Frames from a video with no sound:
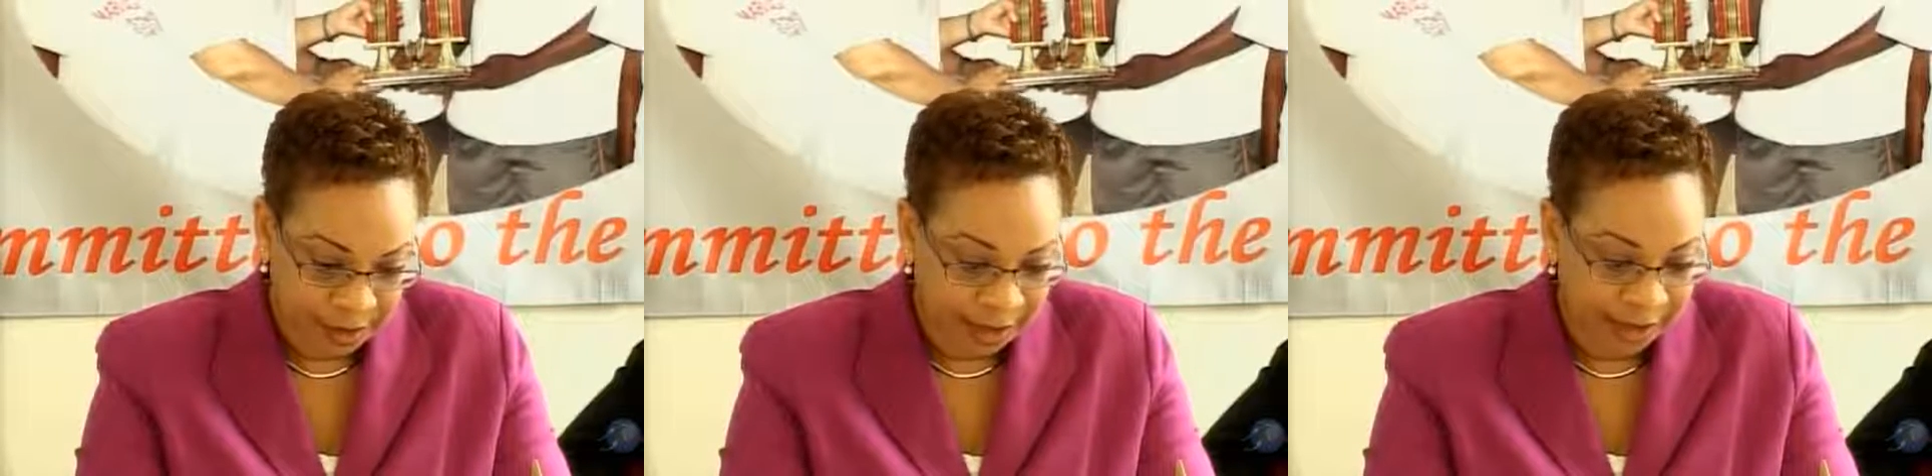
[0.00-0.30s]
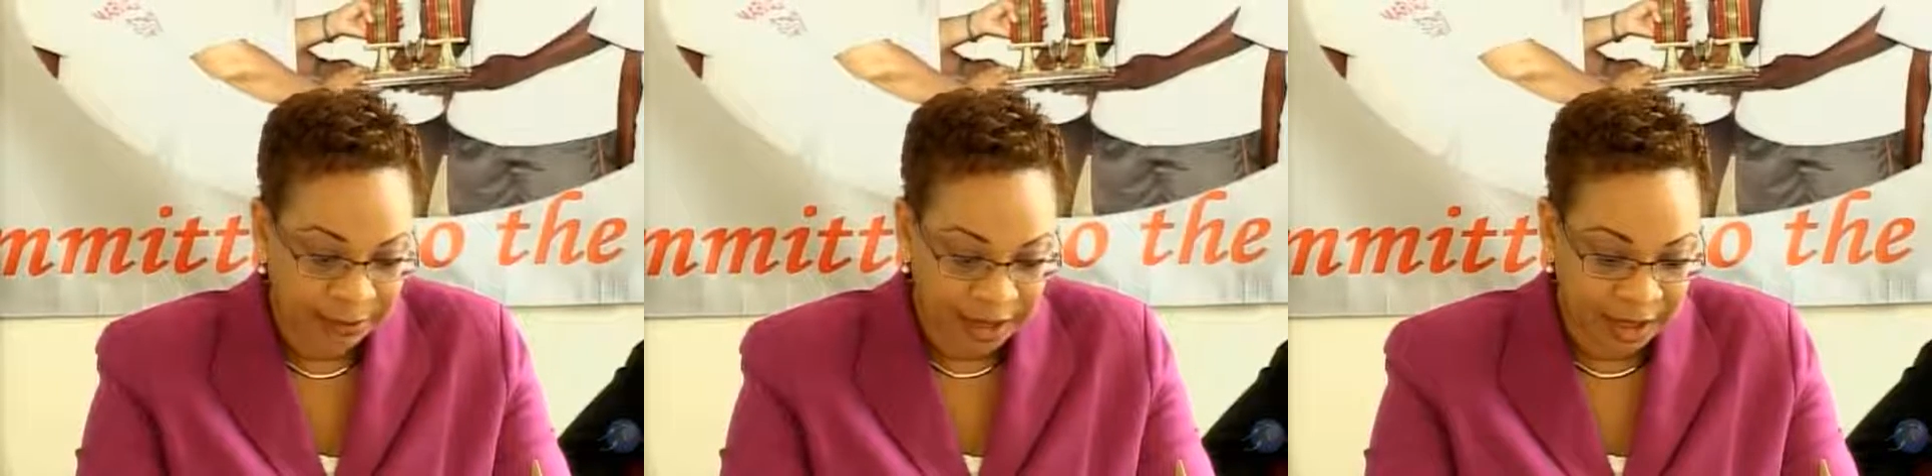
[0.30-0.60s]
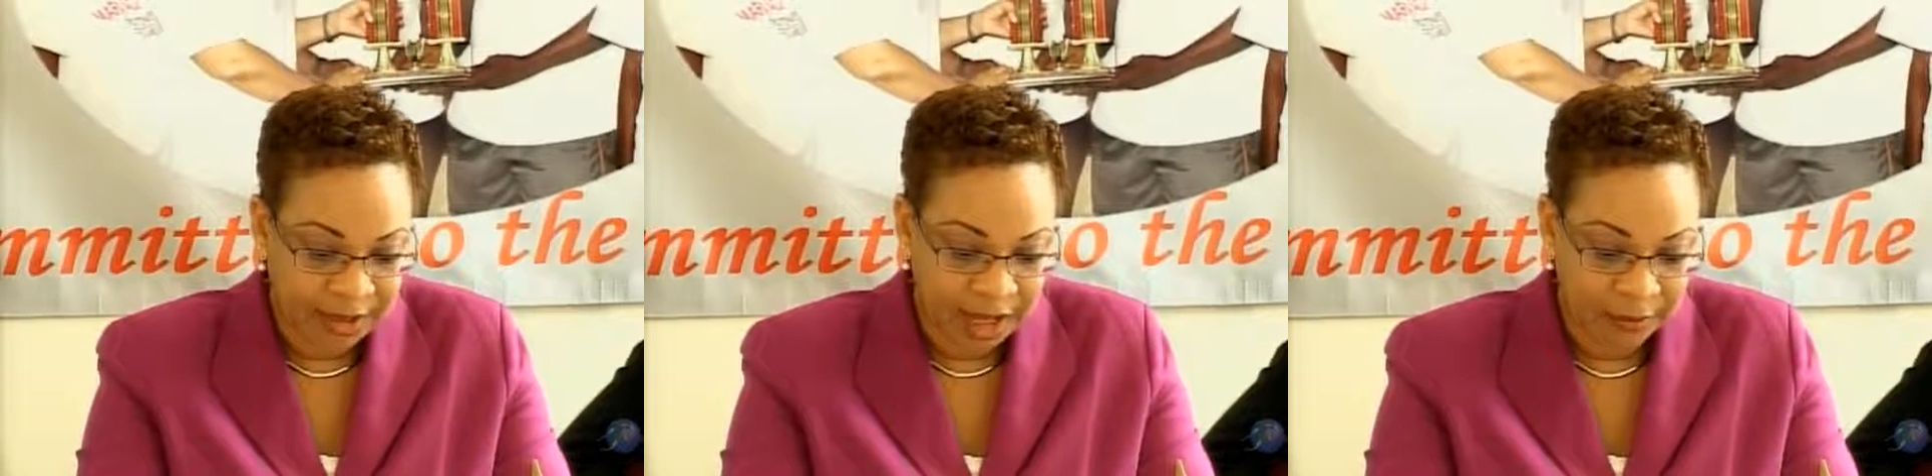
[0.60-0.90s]
And I
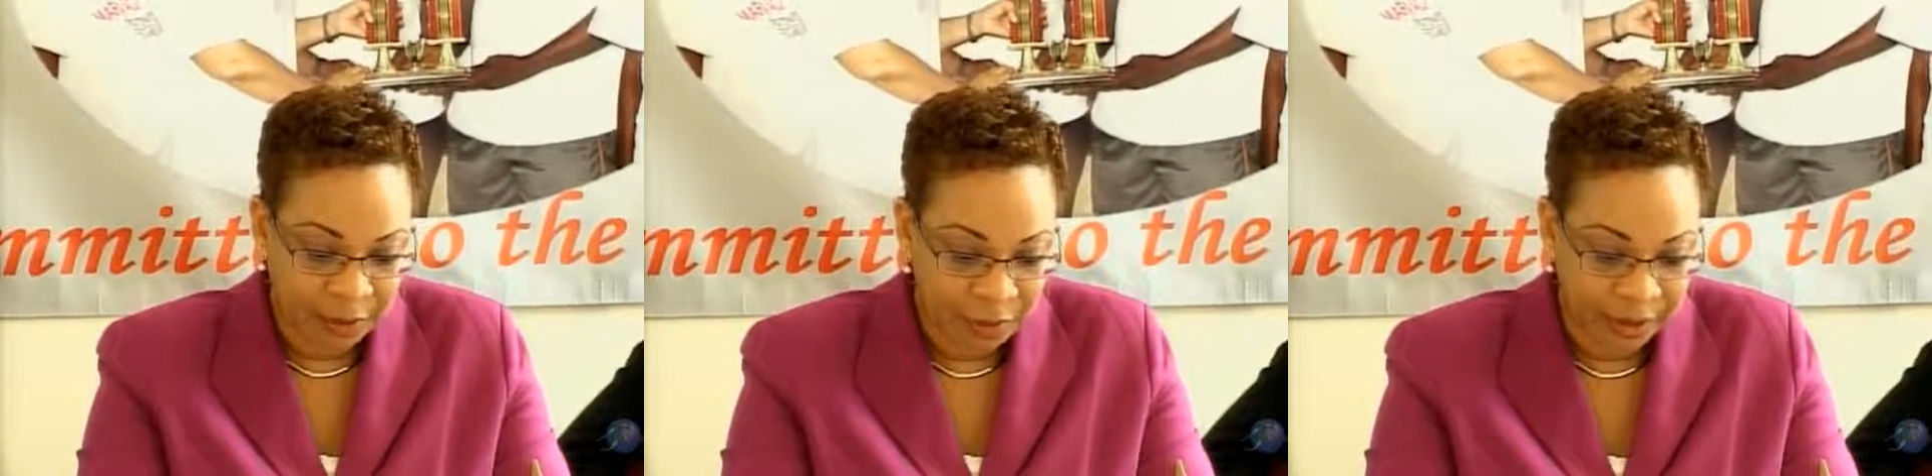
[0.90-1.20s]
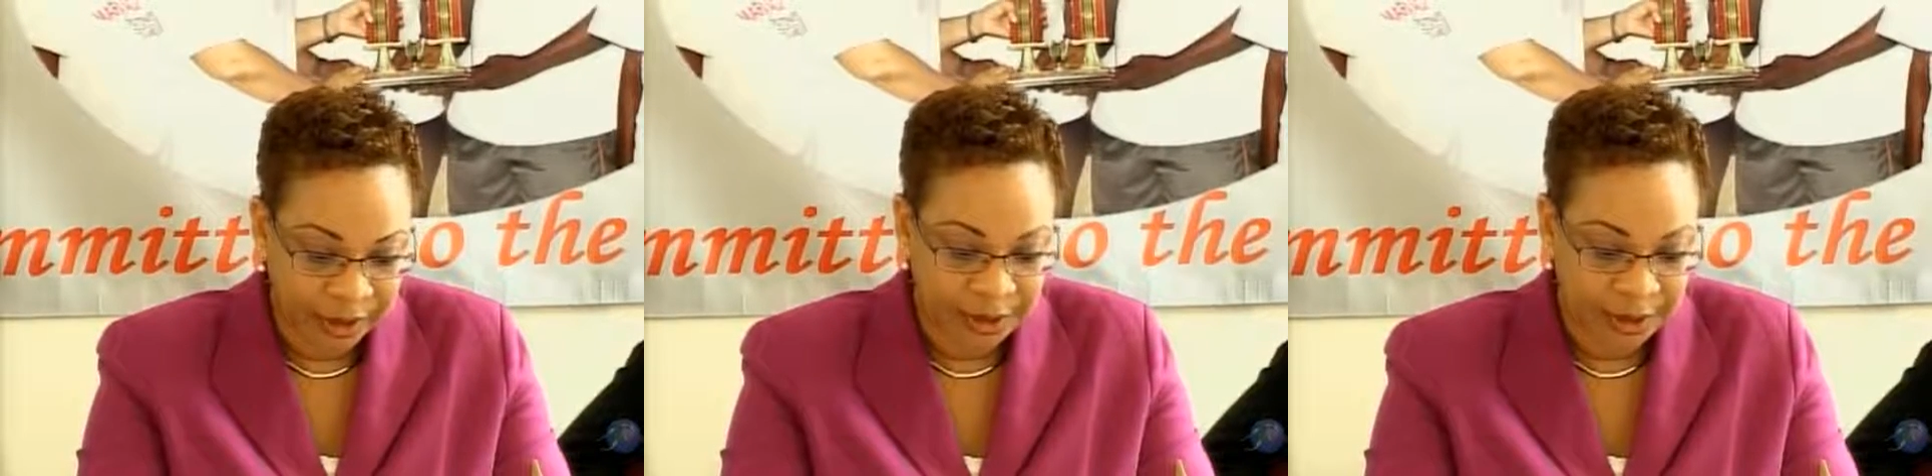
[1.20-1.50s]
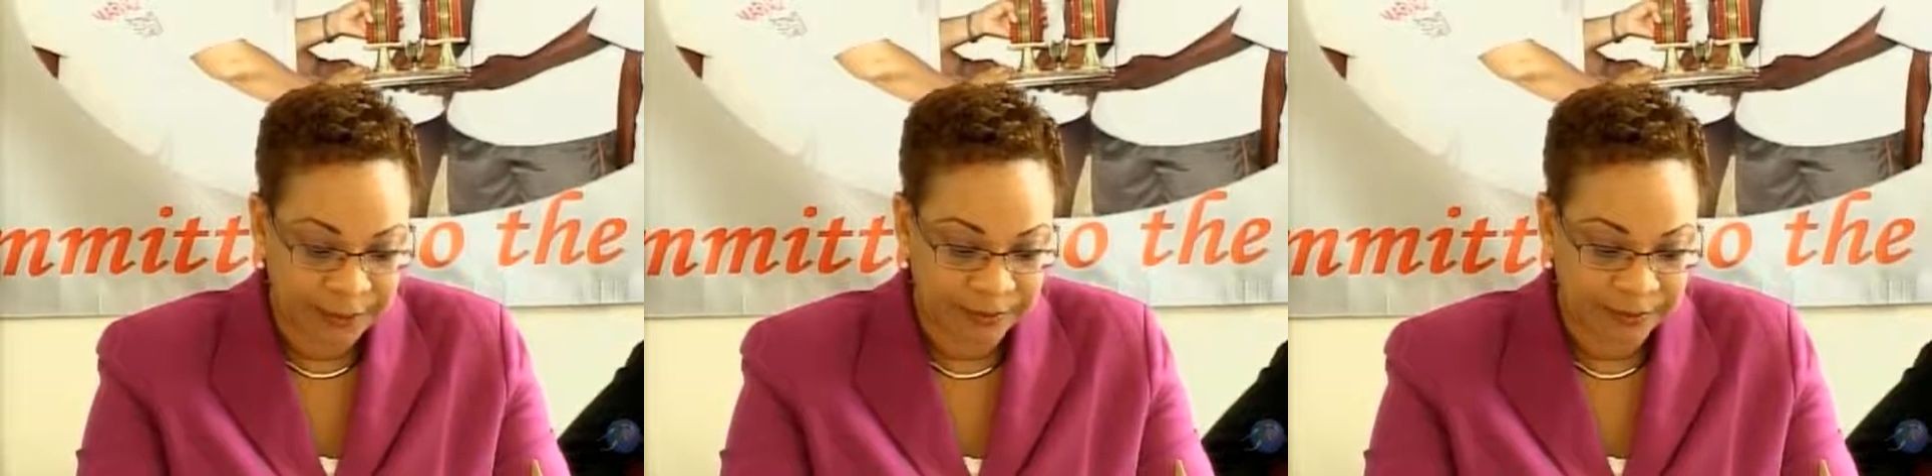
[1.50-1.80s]
make that point